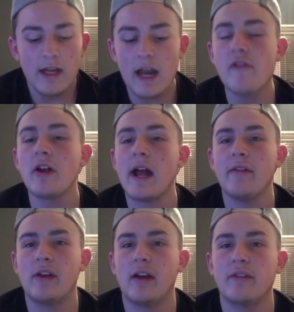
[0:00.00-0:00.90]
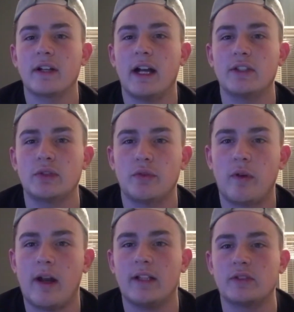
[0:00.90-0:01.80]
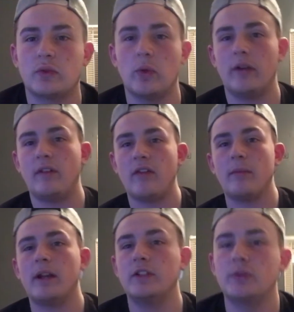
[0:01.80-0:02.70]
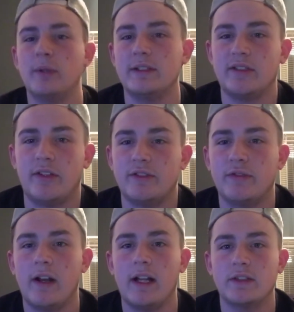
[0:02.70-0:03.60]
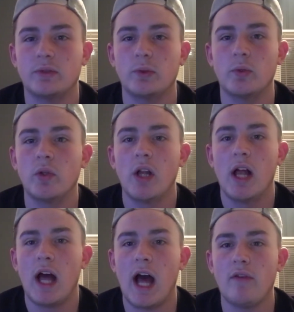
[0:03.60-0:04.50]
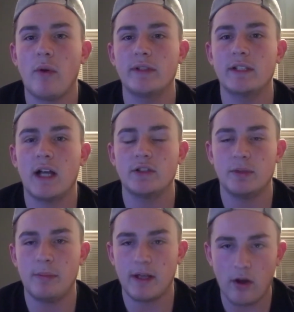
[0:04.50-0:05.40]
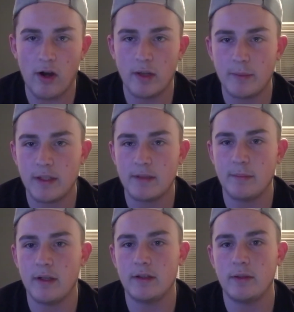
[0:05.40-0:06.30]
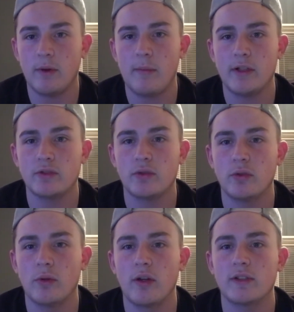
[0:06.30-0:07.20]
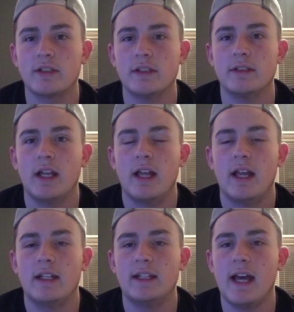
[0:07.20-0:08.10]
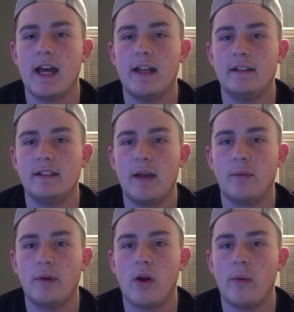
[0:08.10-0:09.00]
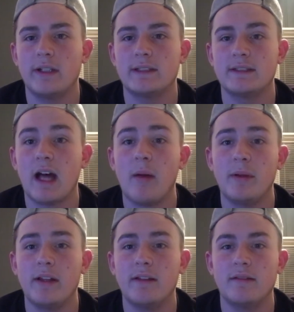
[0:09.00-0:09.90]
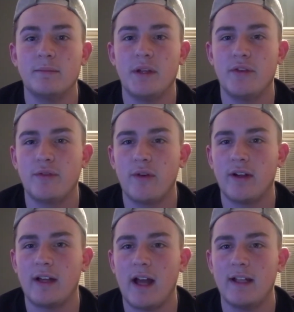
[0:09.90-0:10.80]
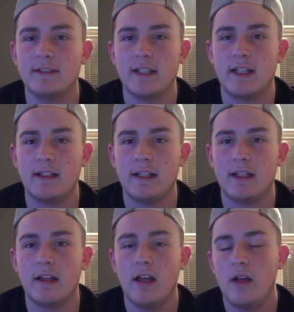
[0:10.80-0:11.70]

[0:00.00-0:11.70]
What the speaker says: Never have I ever gotten into a fight at school. I've never been into a serious fight at school. I've always gotten into big arguments, but the way my school works is that they would always stop it before it got into anything,